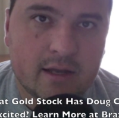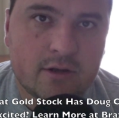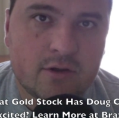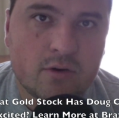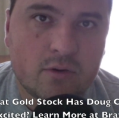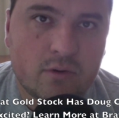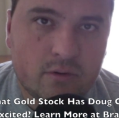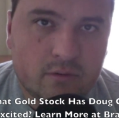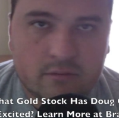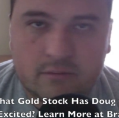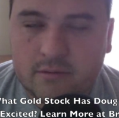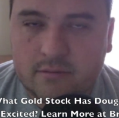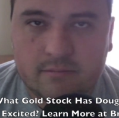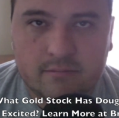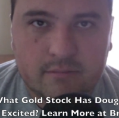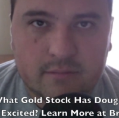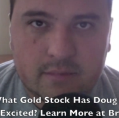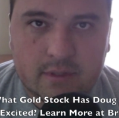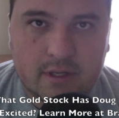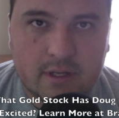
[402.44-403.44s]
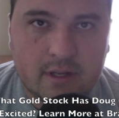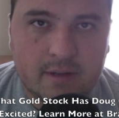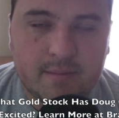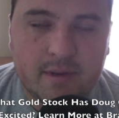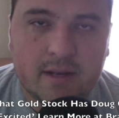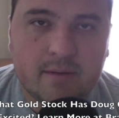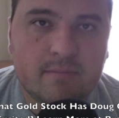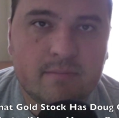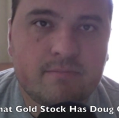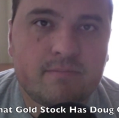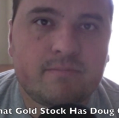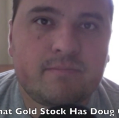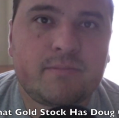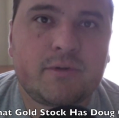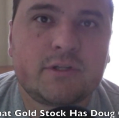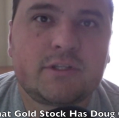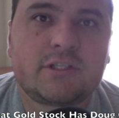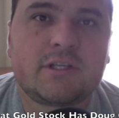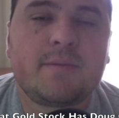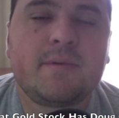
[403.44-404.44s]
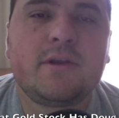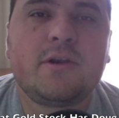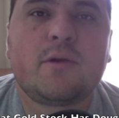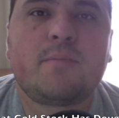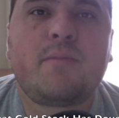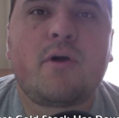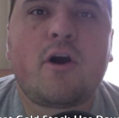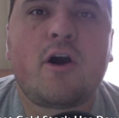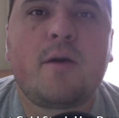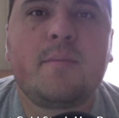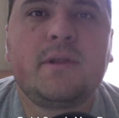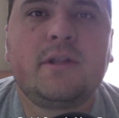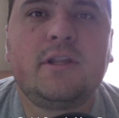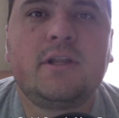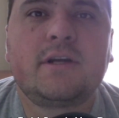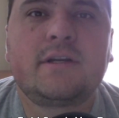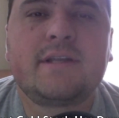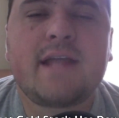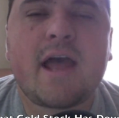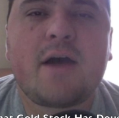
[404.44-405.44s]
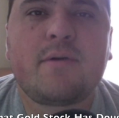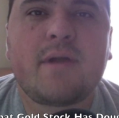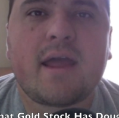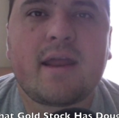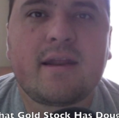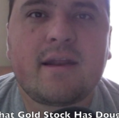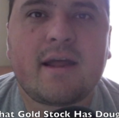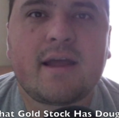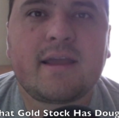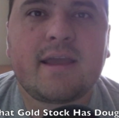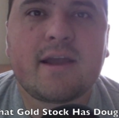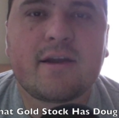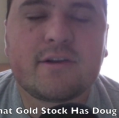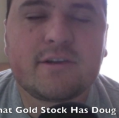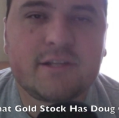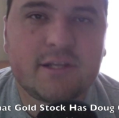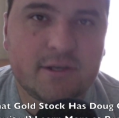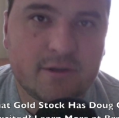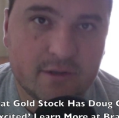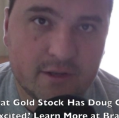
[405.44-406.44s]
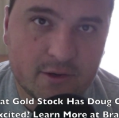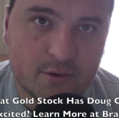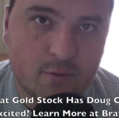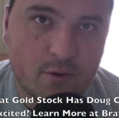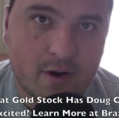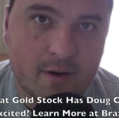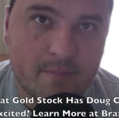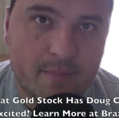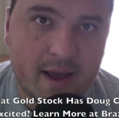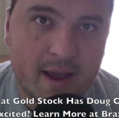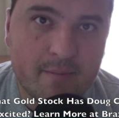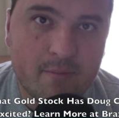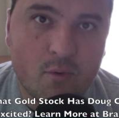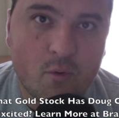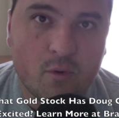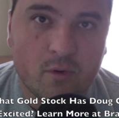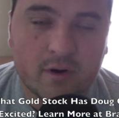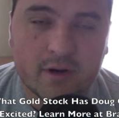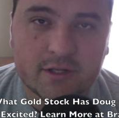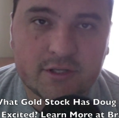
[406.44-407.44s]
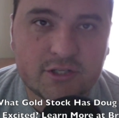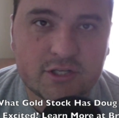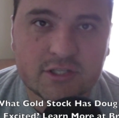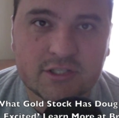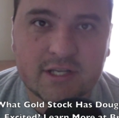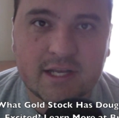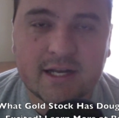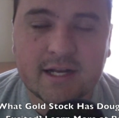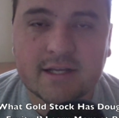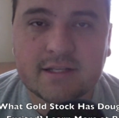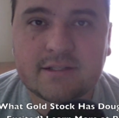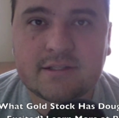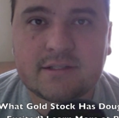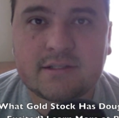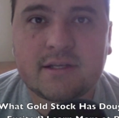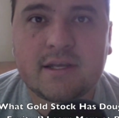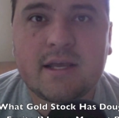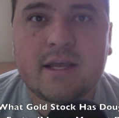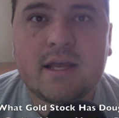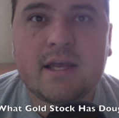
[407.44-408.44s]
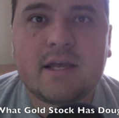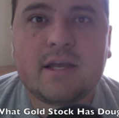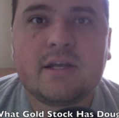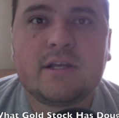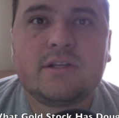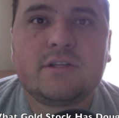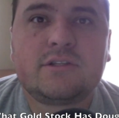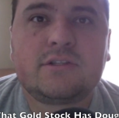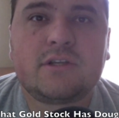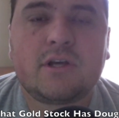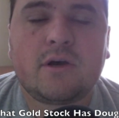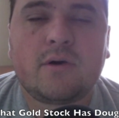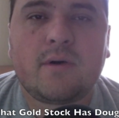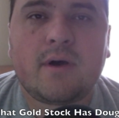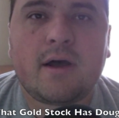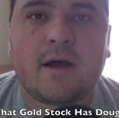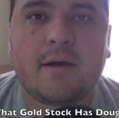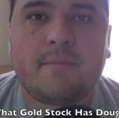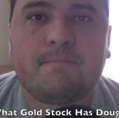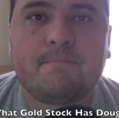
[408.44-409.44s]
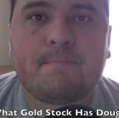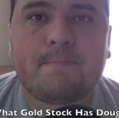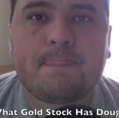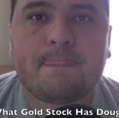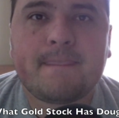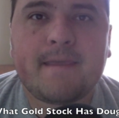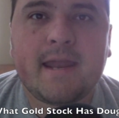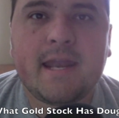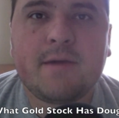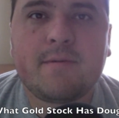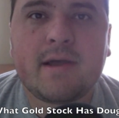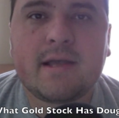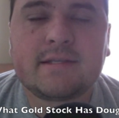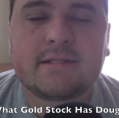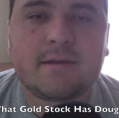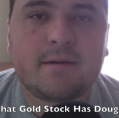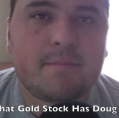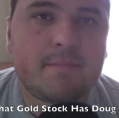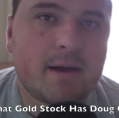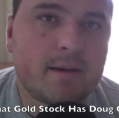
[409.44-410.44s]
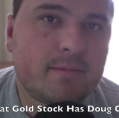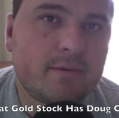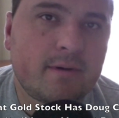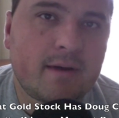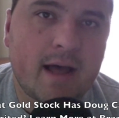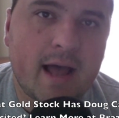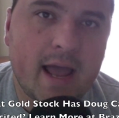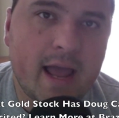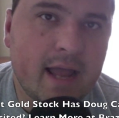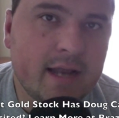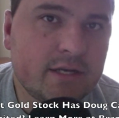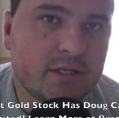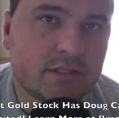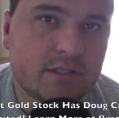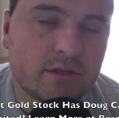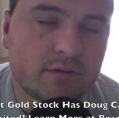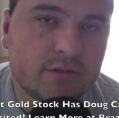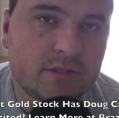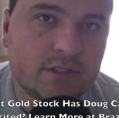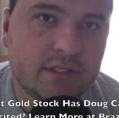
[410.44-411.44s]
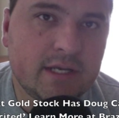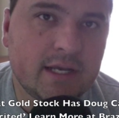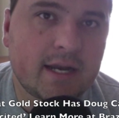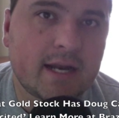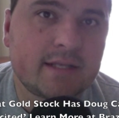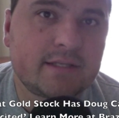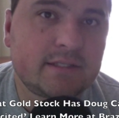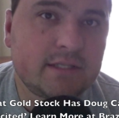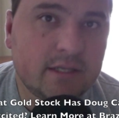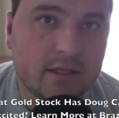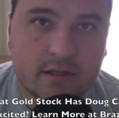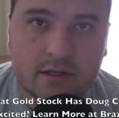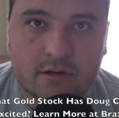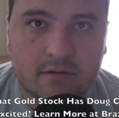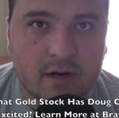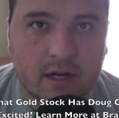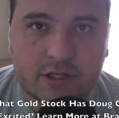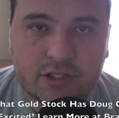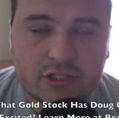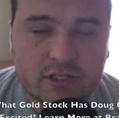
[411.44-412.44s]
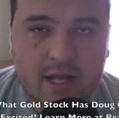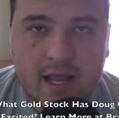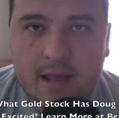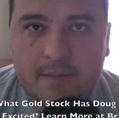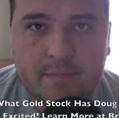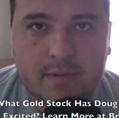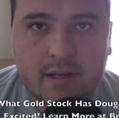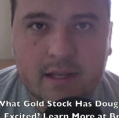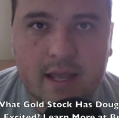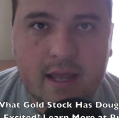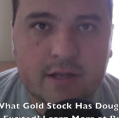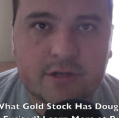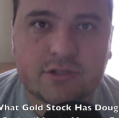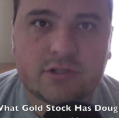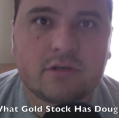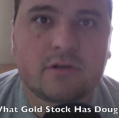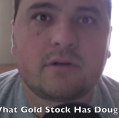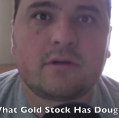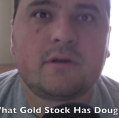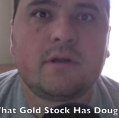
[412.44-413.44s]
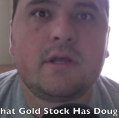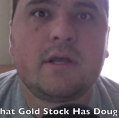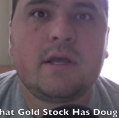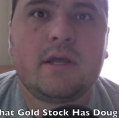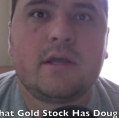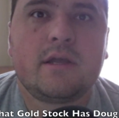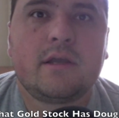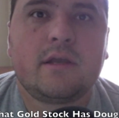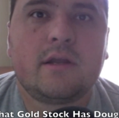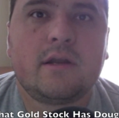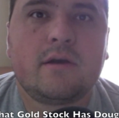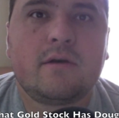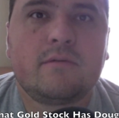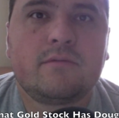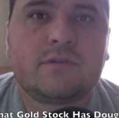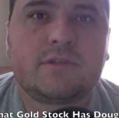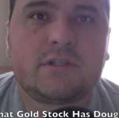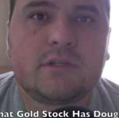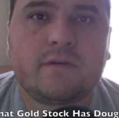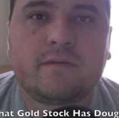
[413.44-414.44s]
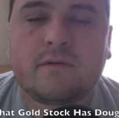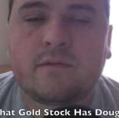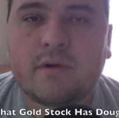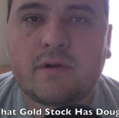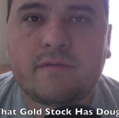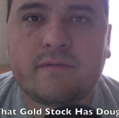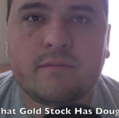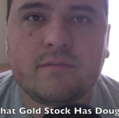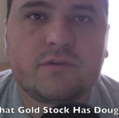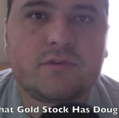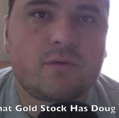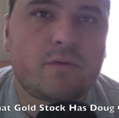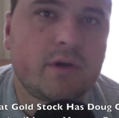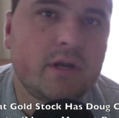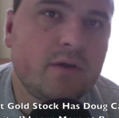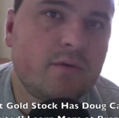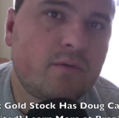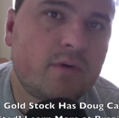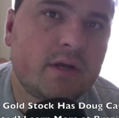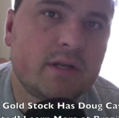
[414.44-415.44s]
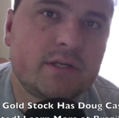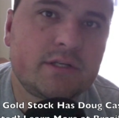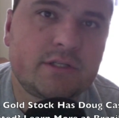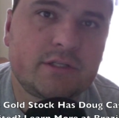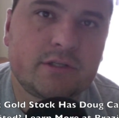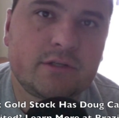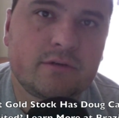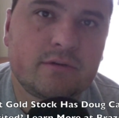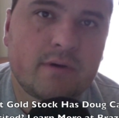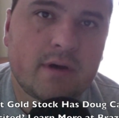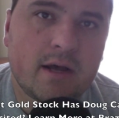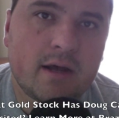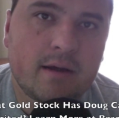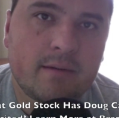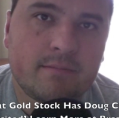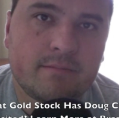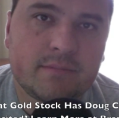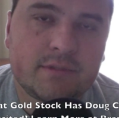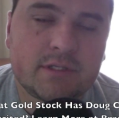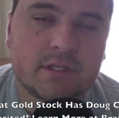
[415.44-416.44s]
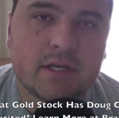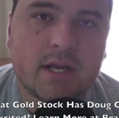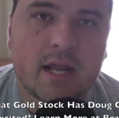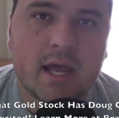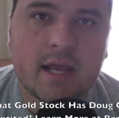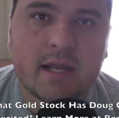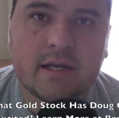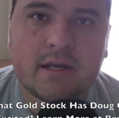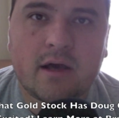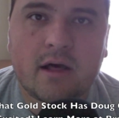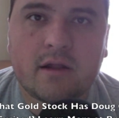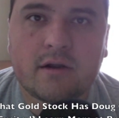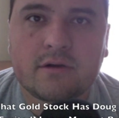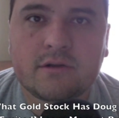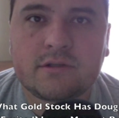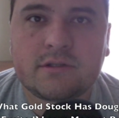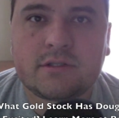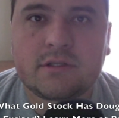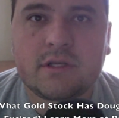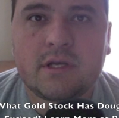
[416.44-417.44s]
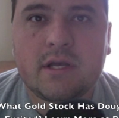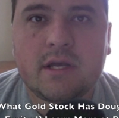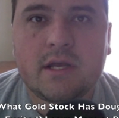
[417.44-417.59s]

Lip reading: Gold, I mean, put some in your palm and look down at it. I guarantee you, you'll want to buy more. It's just in us. So, anyway, is it a bubble? I just don't see it. I see a correction happening. Yeah, sure. Silver went from 21 to $9.